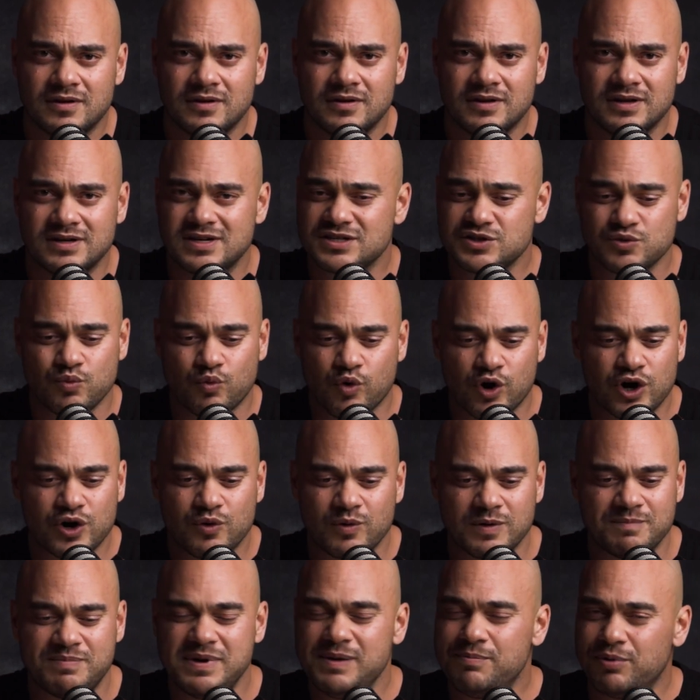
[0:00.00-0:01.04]
It doesn't work
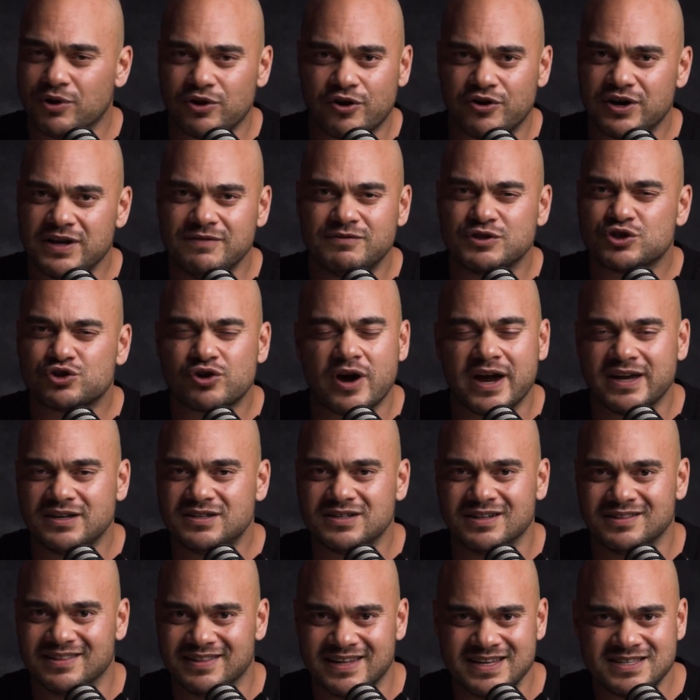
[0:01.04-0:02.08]
when people aren't even trying to
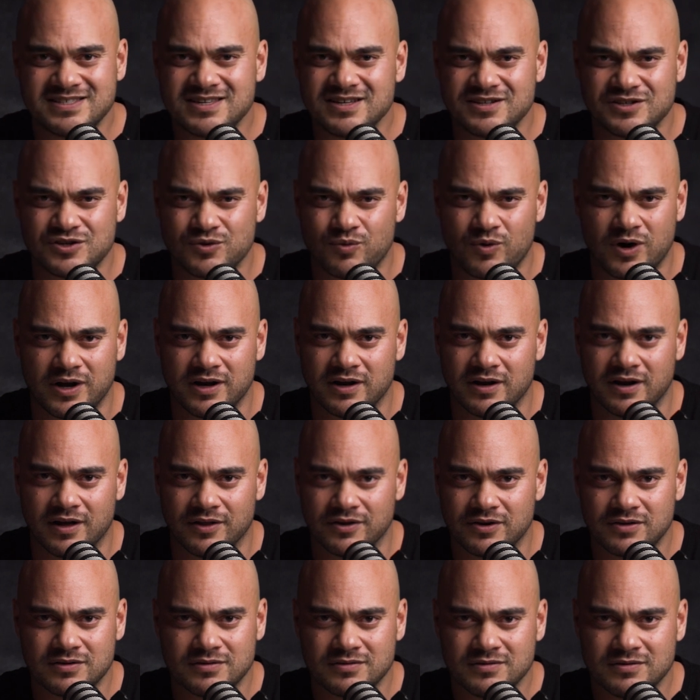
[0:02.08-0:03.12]
listen to one
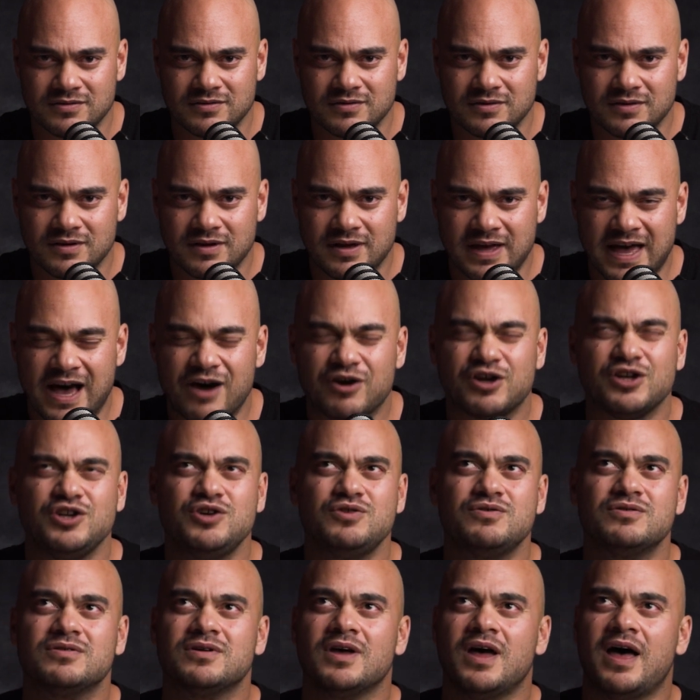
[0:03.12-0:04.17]
another. How
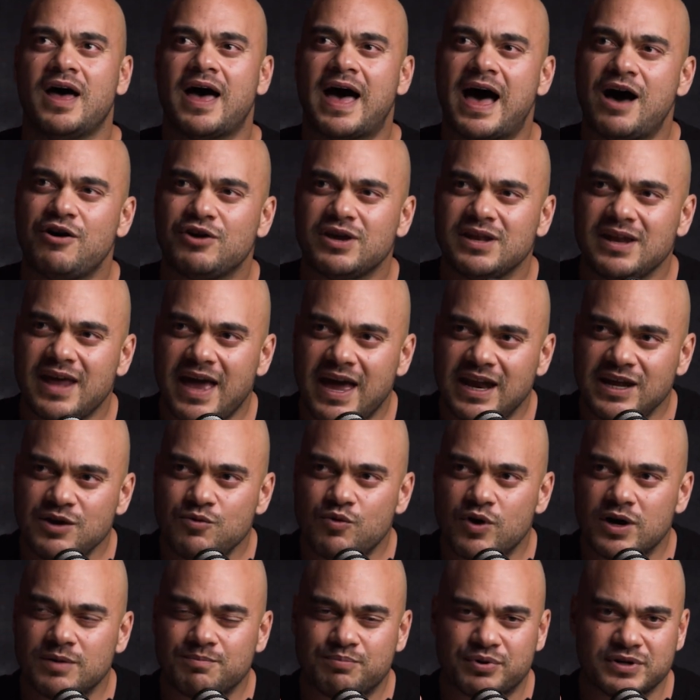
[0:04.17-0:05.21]
can
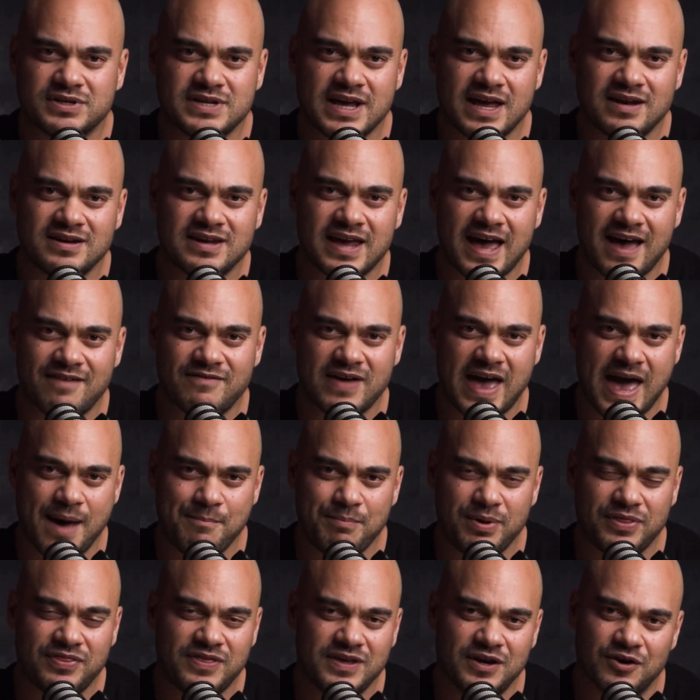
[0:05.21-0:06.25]
anyone pretend to have
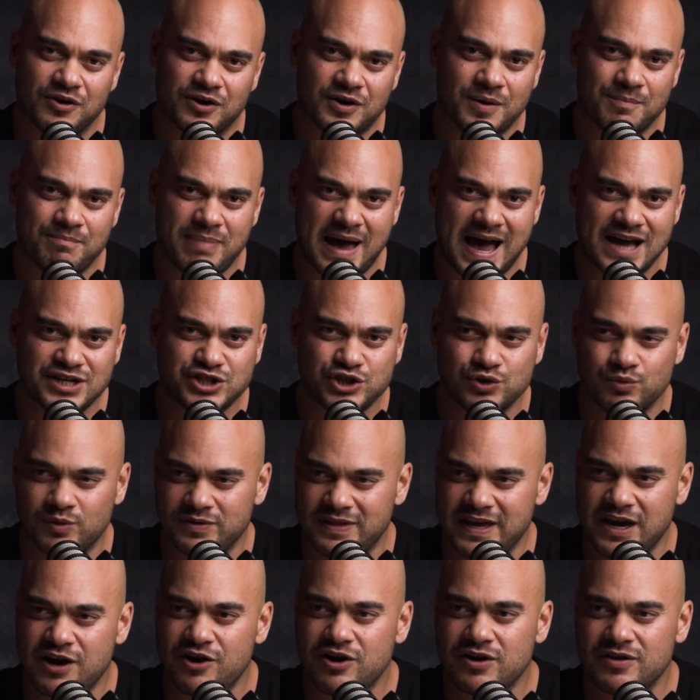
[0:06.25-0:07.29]
empathy or compassion when
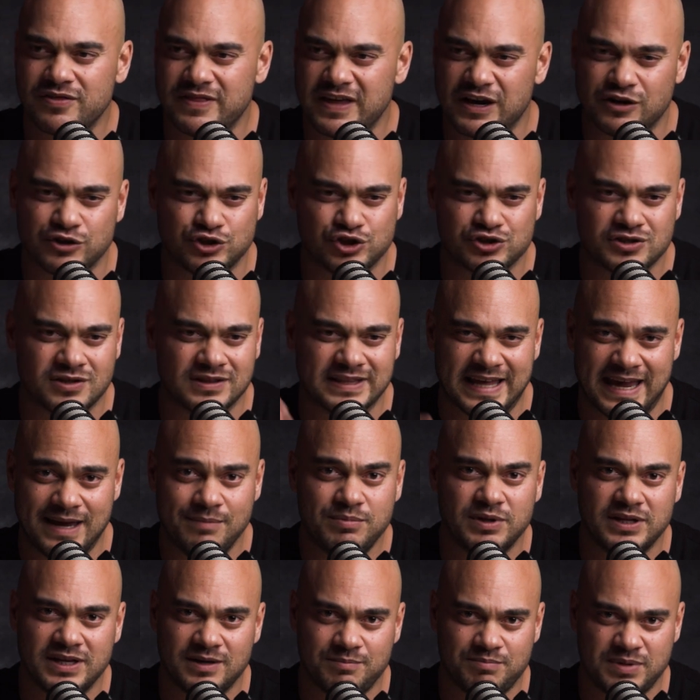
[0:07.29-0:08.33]
they are just
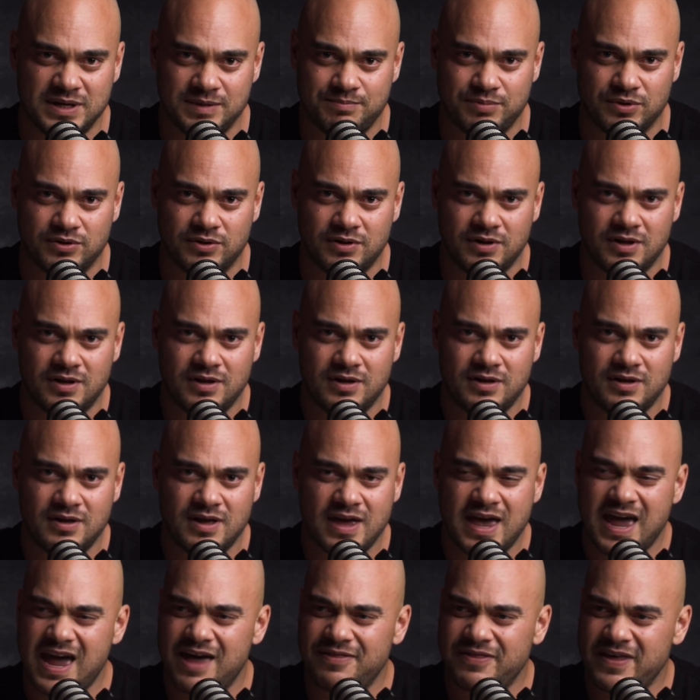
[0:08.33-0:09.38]
labeling people
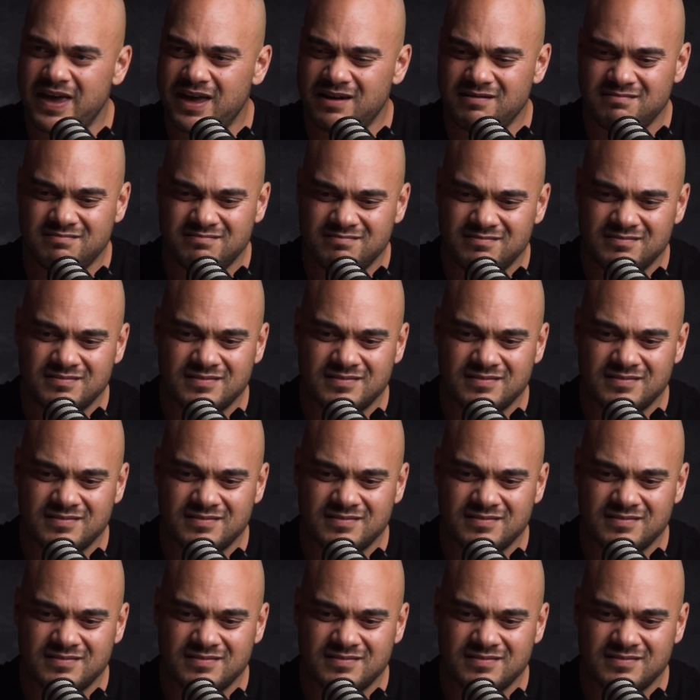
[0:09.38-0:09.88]
and then